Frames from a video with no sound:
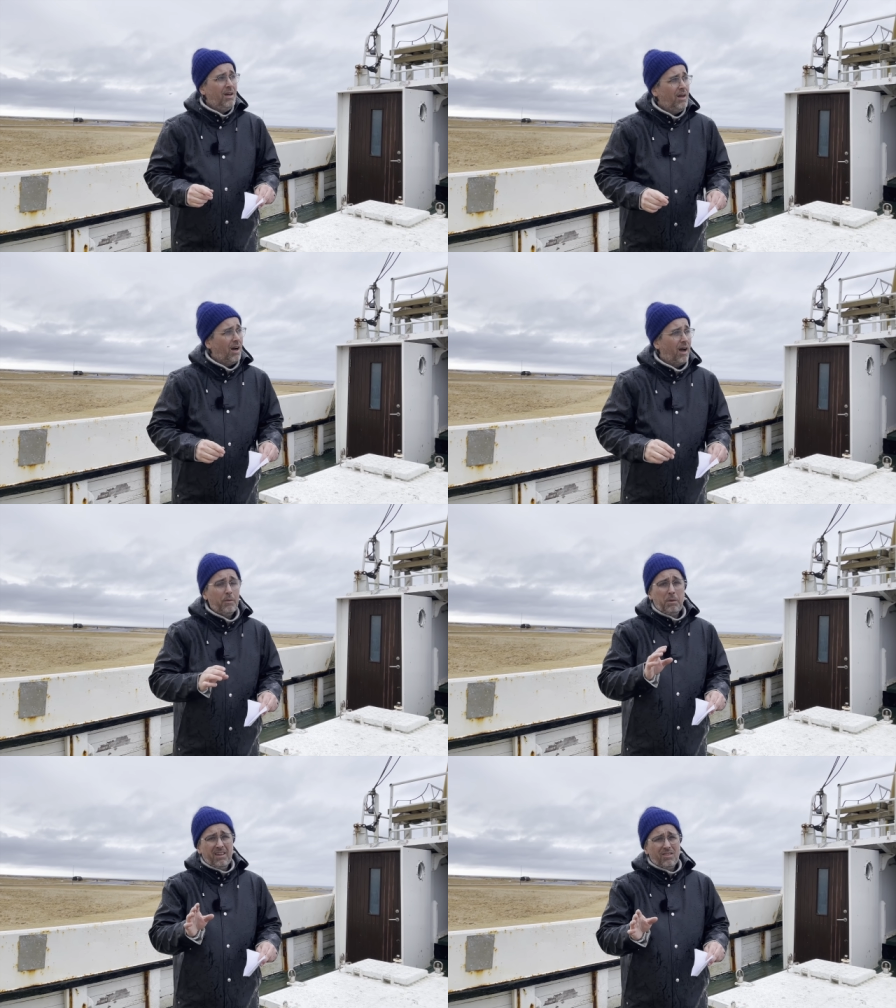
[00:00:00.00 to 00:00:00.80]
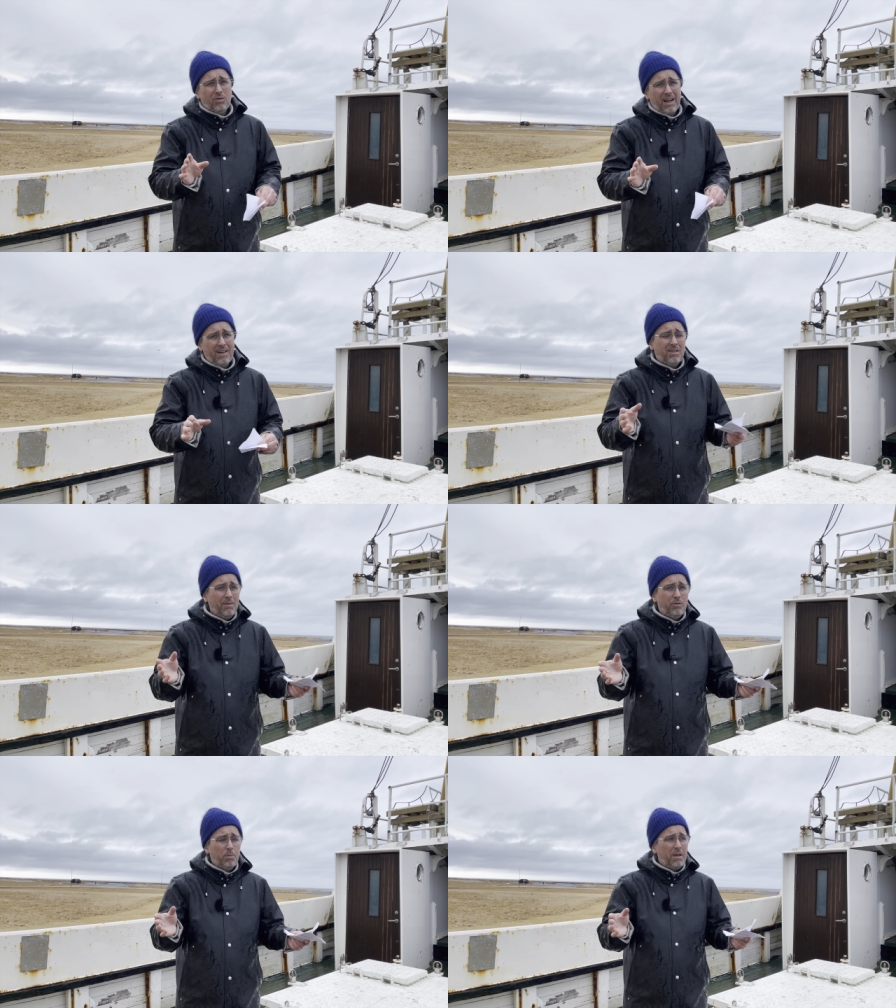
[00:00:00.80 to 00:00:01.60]
The British strain
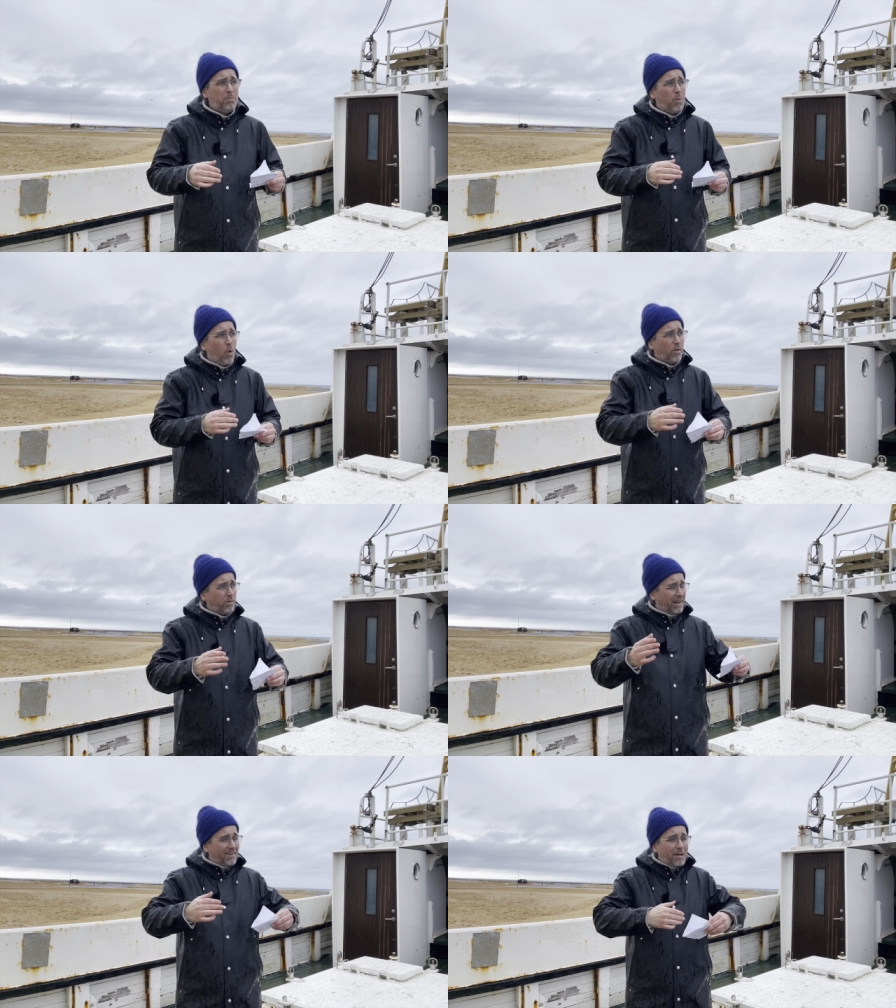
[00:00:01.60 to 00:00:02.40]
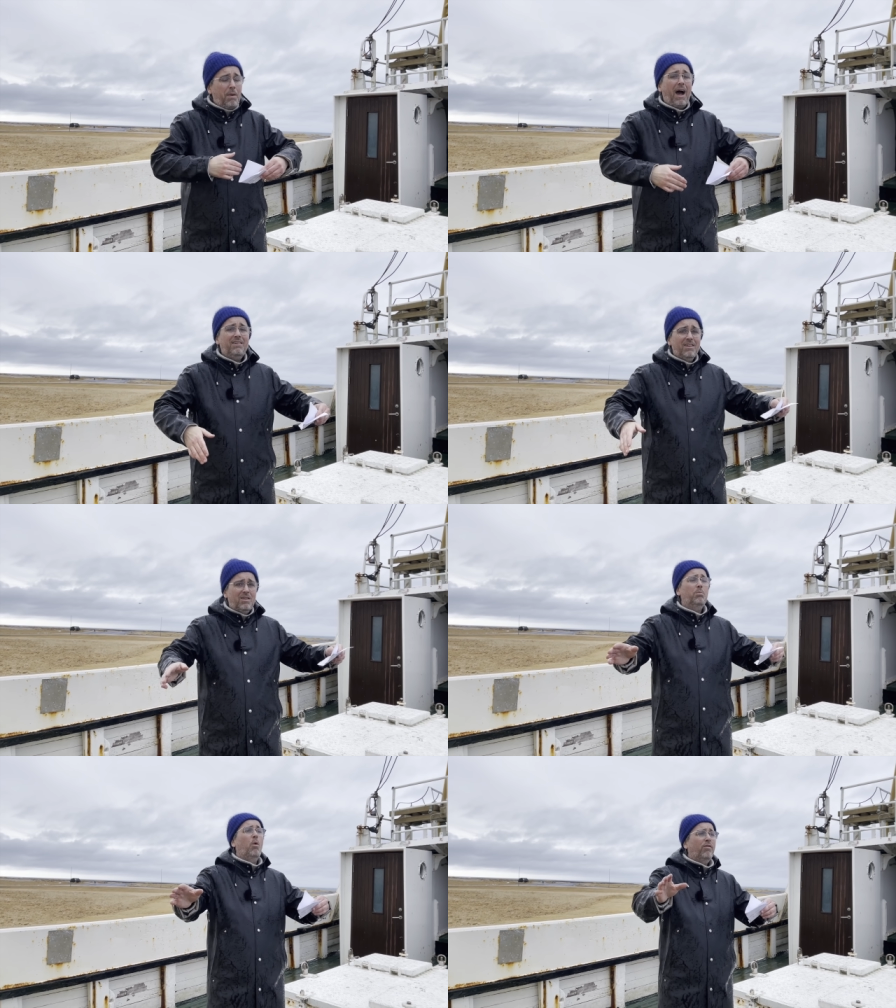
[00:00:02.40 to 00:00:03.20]
seems to be more, like it passes
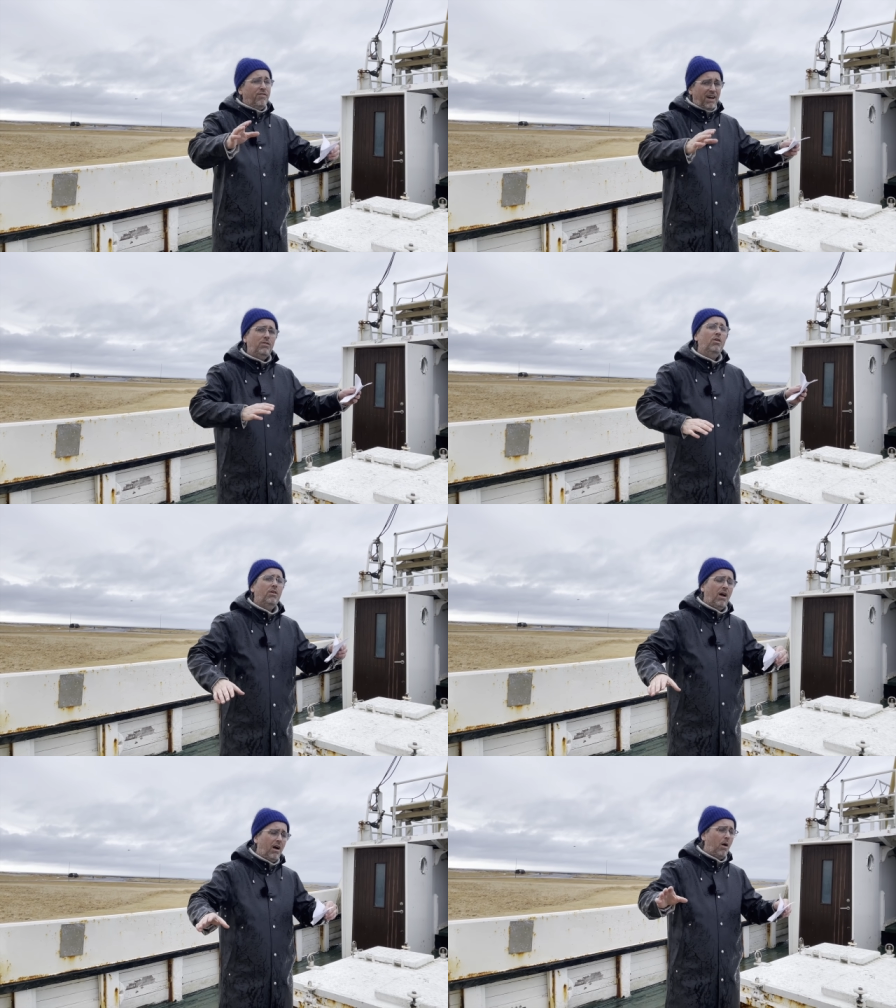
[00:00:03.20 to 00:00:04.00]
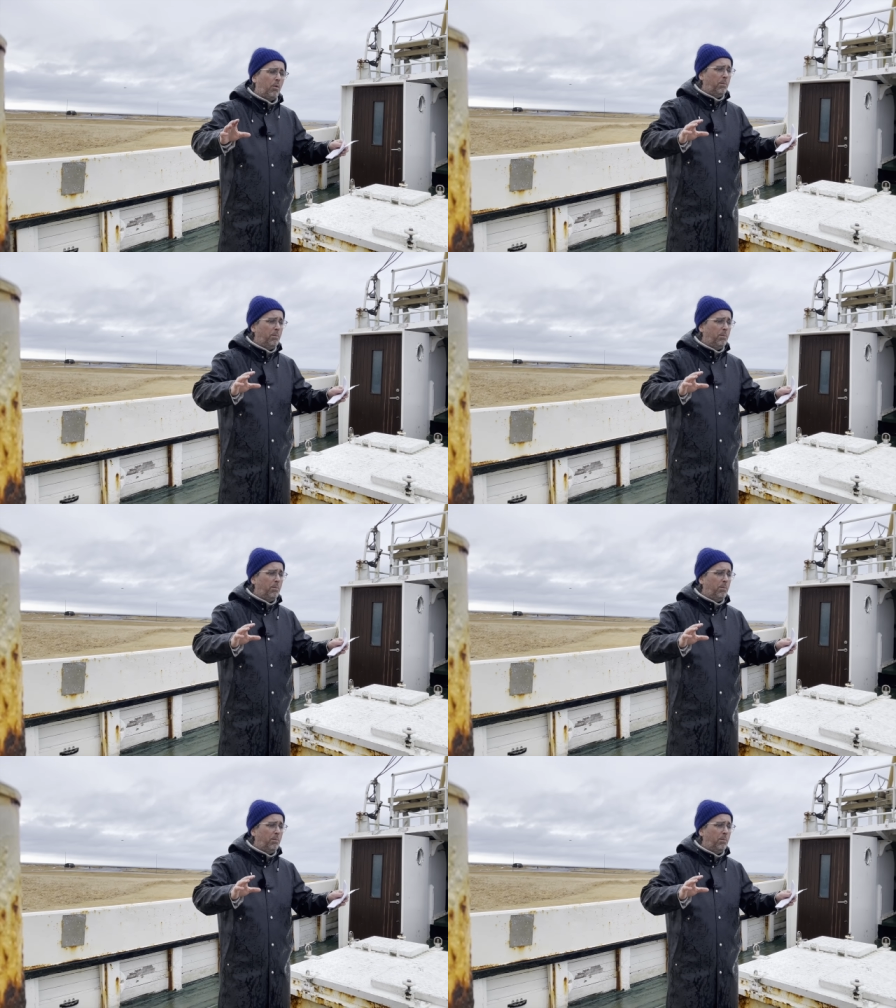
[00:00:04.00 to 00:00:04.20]
more faster around